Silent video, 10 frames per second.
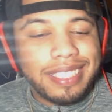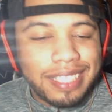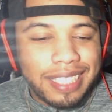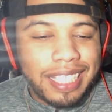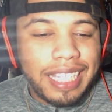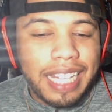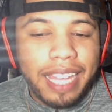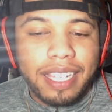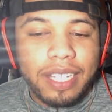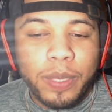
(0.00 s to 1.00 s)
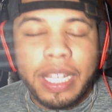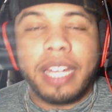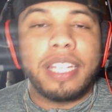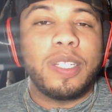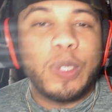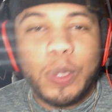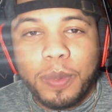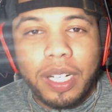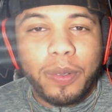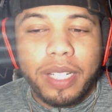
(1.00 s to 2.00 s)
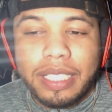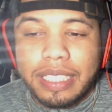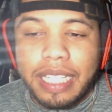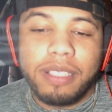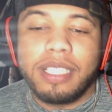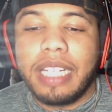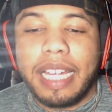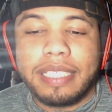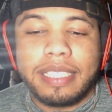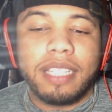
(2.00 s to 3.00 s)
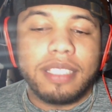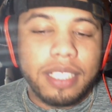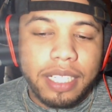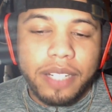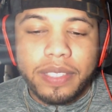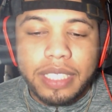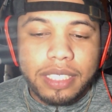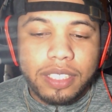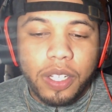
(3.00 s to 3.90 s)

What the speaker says: to see like what kind of YouTuber I was and how good I sounded and everything.